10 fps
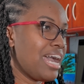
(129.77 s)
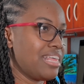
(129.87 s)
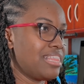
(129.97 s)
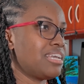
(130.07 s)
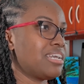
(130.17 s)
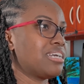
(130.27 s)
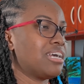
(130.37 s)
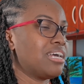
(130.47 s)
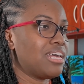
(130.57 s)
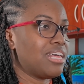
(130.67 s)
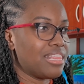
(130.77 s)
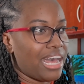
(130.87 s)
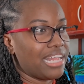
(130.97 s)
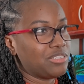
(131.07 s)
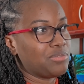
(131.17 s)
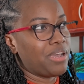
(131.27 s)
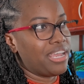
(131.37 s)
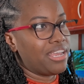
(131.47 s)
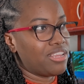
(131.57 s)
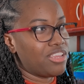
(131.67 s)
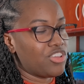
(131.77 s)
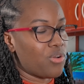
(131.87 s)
I think that's when,